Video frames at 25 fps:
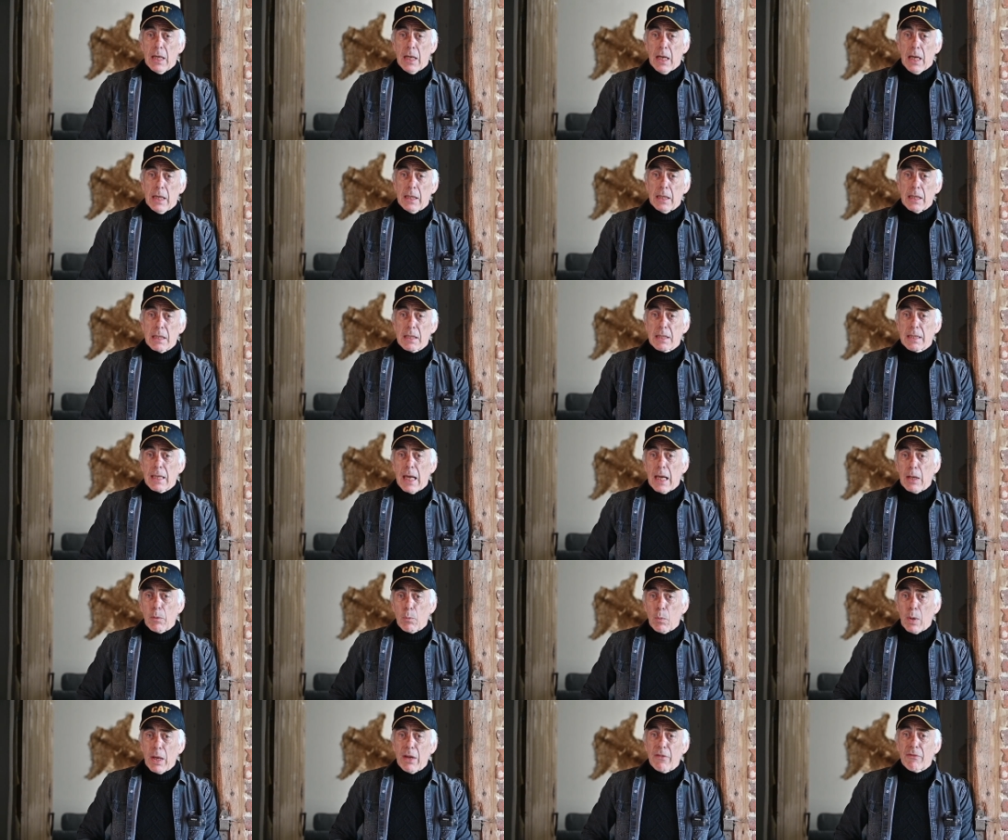And it's
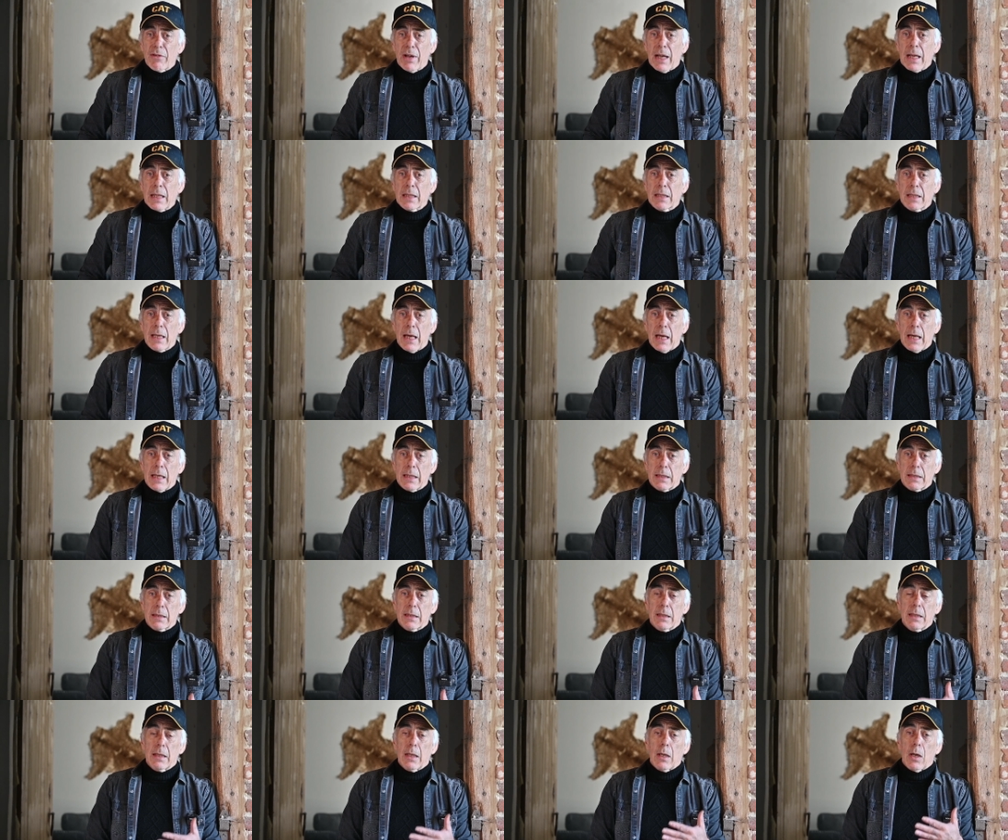that wavelength
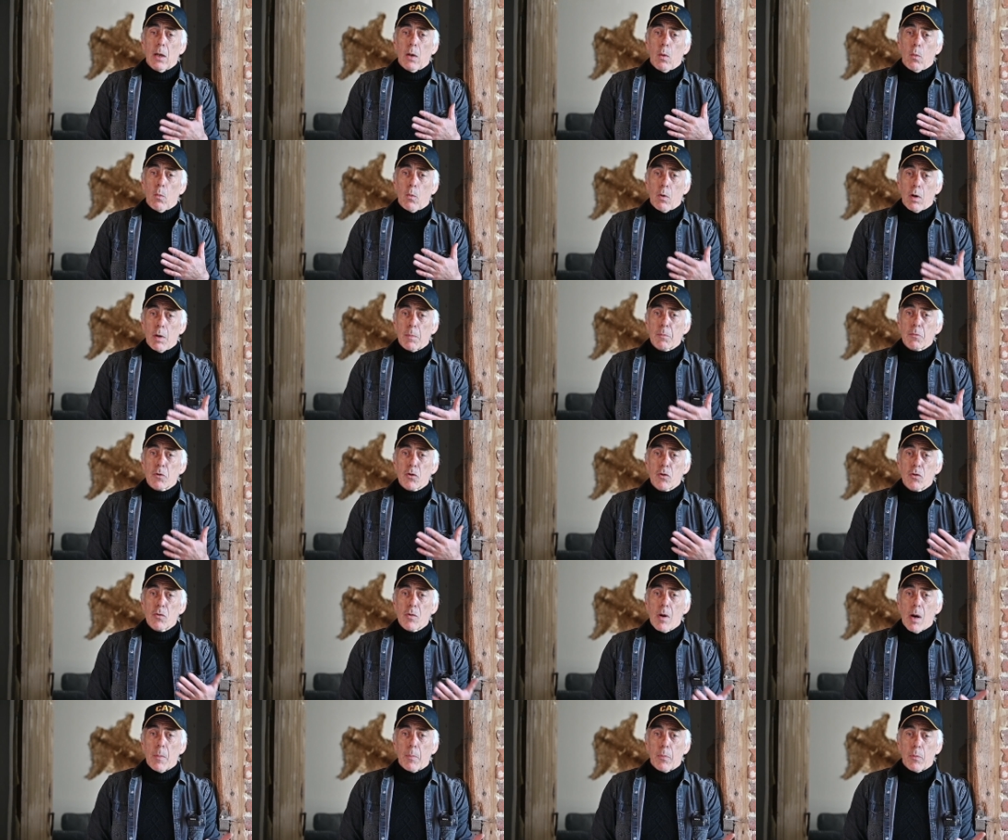that warms
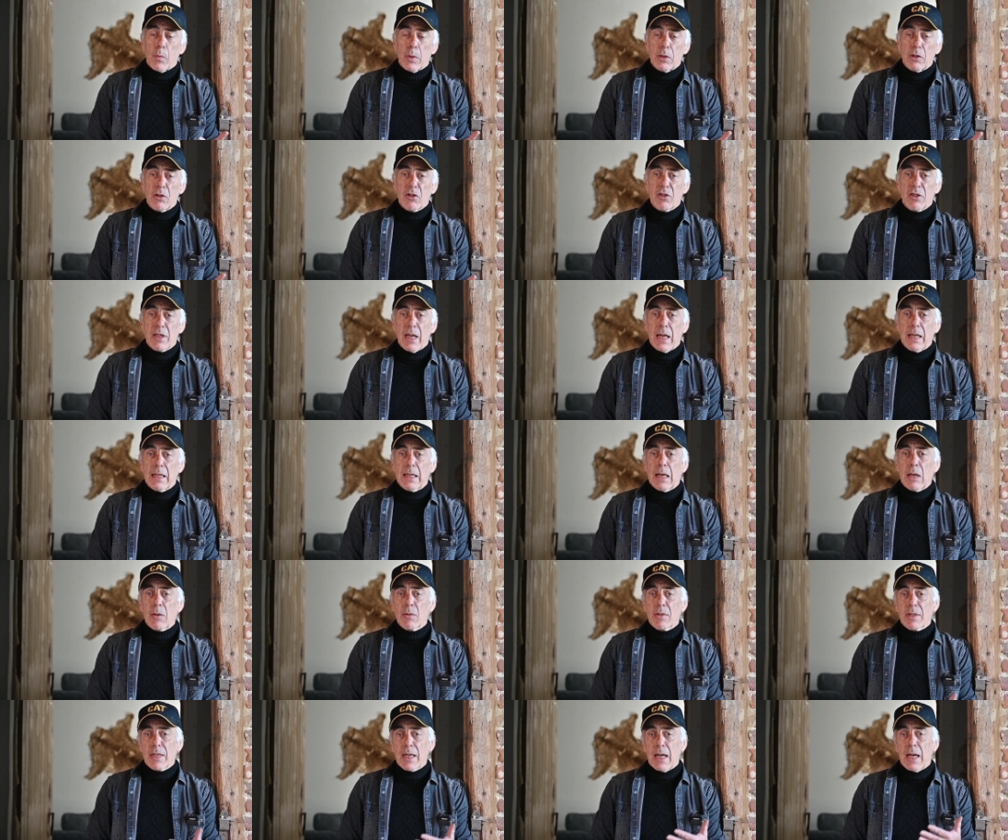you up when you stand
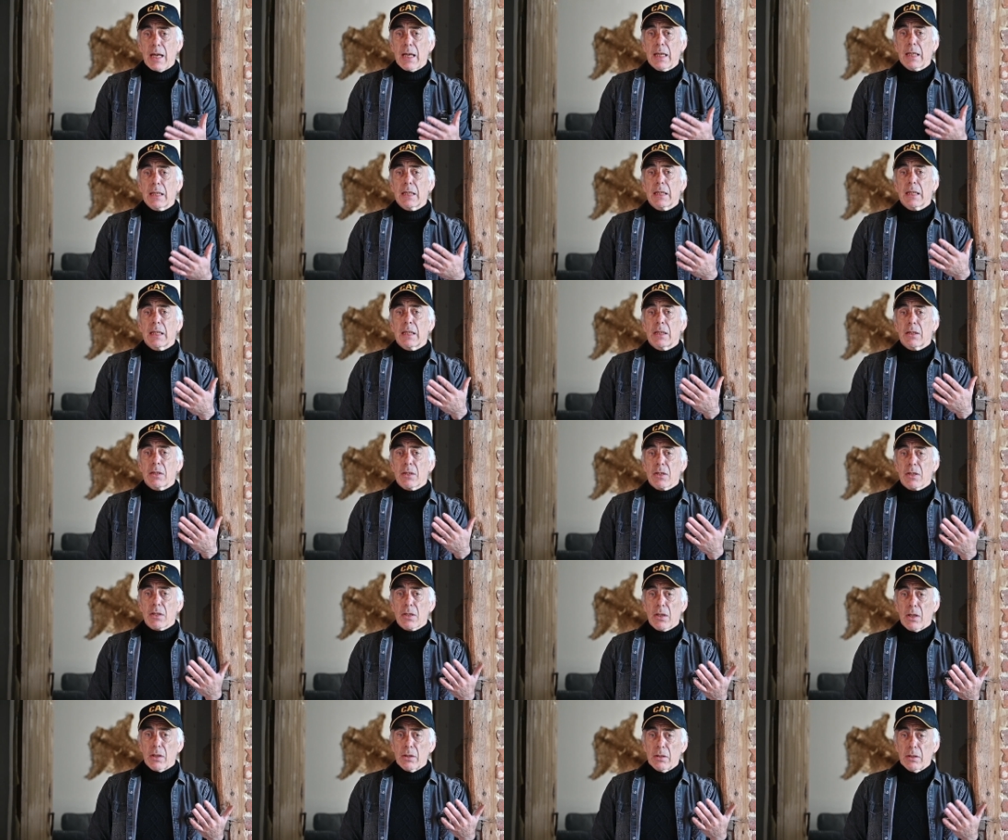outside in the
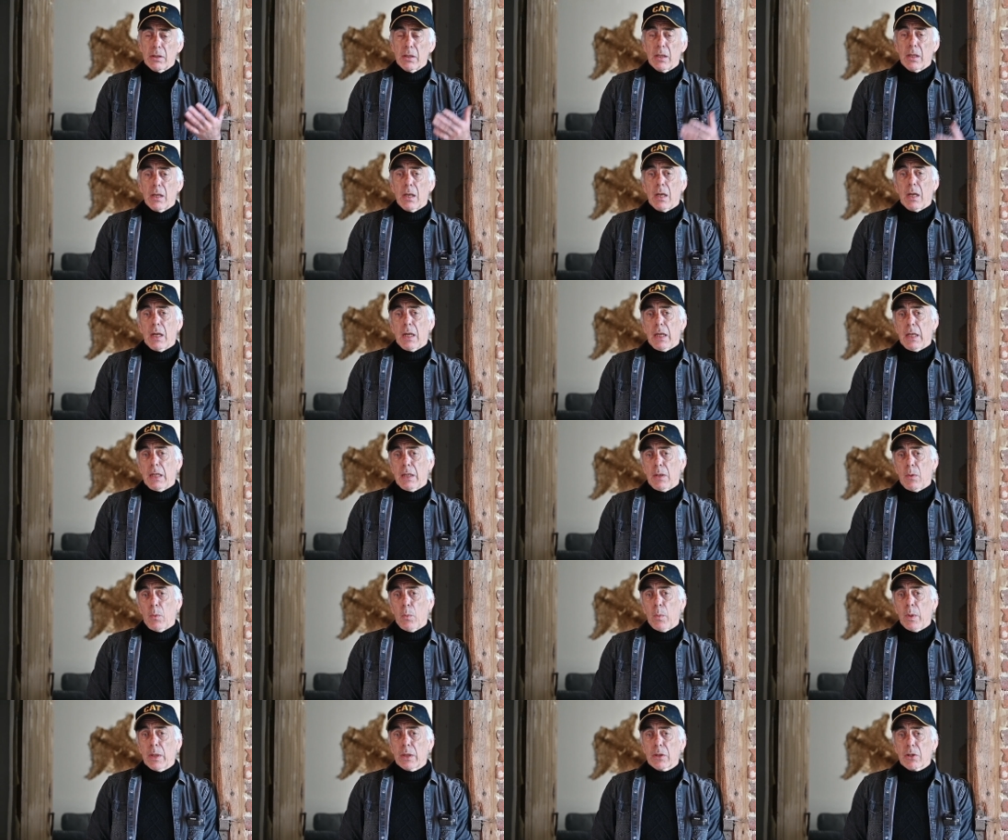sun in a
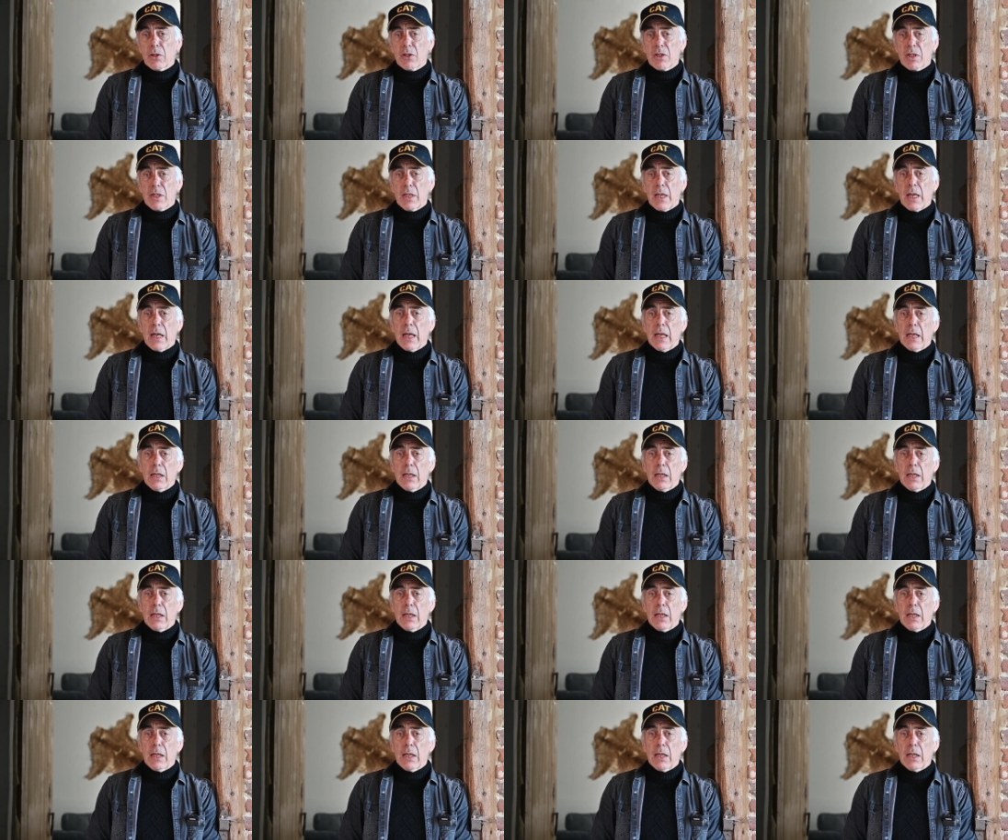winter's day.